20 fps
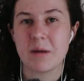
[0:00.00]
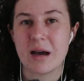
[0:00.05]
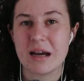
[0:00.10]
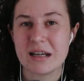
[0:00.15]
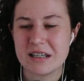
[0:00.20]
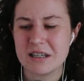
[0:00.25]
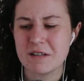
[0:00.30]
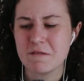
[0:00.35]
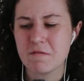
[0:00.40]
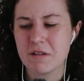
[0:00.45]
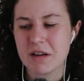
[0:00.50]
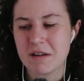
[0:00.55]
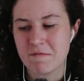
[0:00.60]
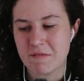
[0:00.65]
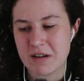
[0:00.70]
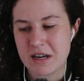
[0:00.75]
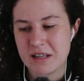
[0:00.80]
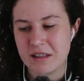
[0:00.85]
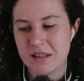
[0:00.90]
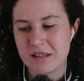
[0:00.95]
I did
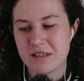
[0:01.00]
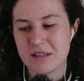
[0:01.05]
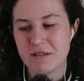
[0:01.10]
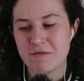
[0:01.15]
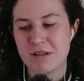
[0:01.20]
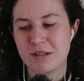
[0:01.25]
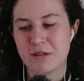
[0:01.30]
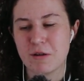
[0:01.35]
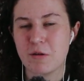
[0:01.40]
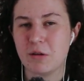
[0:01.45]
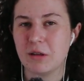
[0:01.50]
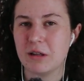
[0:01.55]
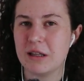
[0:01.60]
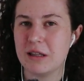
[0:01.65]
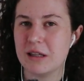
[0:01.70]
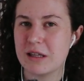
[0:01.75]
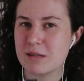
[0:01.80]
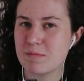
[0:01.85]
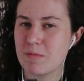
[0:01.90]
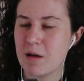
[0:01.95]
reread the series only
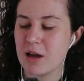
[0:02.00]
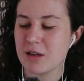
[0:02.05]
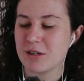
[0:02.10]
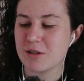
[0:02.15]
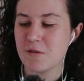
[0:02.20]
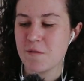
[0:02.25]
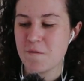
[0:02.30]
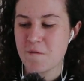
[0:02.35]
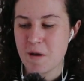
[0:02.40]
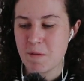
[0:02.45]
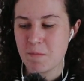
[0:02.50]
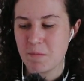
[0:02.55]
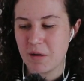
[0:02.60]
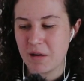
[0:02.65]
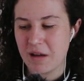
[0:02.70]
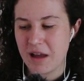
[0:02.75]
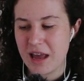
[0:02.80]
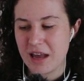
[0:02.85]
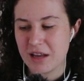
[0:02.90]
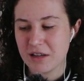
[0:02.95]
this past
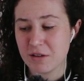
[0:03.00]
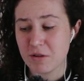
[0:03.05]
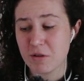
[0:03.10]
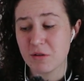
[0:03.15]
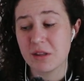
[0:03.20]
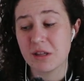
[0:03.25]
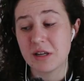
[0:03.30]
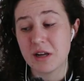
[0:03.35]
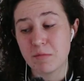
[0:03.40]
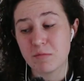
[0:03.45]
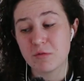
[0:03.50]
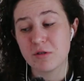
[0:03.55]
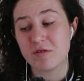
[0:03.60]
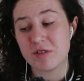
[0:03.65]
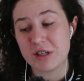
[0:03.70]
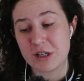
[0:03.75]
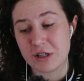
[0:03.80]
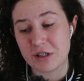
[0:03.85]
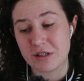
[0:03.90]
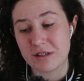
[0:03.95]
November, and note the number of
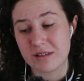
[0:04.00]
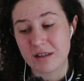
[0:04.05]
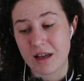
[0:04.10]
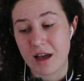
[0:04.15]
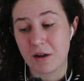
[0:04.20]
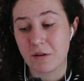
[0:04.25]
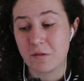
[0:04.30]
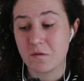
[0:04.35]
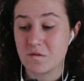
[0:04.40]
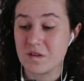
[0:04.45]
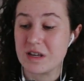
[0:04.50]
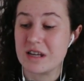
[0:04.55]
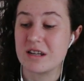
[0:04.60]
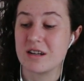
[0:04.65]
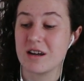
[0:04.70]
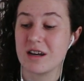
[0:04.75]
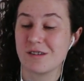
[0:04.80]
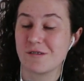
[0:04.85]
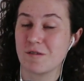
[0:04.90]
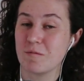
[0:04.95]
dishes I could
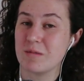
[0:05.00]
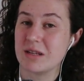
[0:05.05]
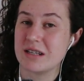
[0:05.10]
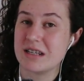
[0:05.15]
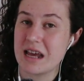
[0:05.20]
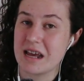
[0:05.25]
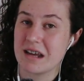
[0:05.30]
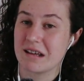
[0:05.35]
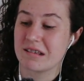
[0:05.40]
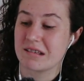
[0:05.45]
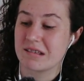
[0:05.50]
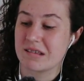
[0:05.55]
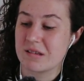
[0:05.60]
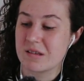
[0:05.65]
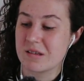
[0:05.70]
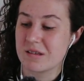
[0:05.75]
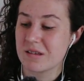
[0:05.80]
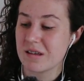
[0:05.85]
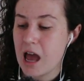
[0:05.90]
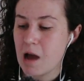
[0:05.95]
veganise from the texts.